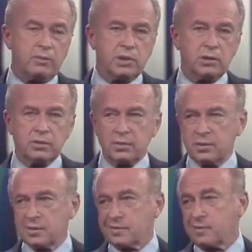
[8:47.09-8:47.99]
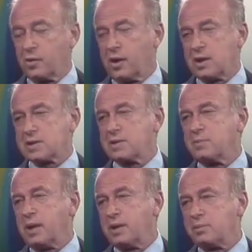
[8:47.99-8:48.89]
Bible.
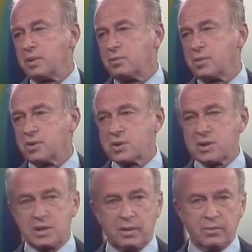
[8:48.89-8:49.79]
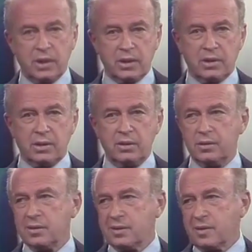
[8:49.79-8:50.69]
For us, the Bible was
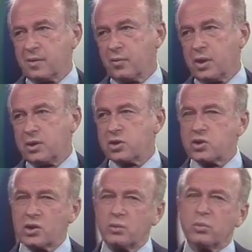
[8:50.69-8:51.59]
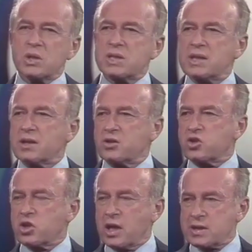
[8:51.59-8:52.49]
something which
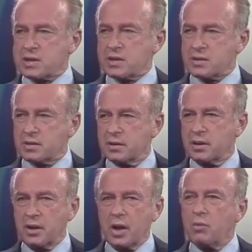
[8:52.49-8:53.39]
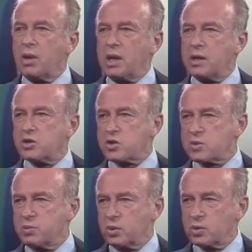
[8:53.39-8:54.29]
was not just a
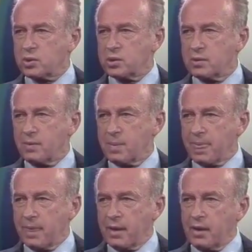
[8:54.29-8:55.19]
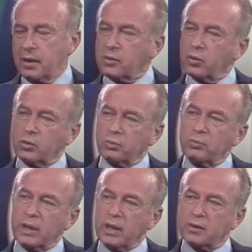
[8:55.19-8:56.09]
religious book.
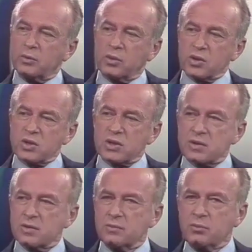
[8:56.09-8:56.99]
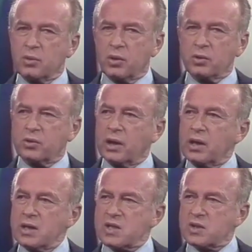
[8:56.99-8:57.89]
To me, it was
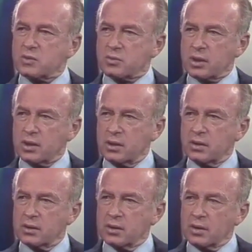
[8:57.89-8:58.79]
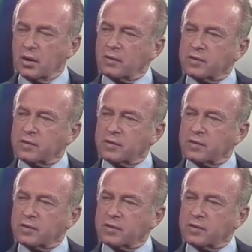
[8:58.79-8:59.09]
more the history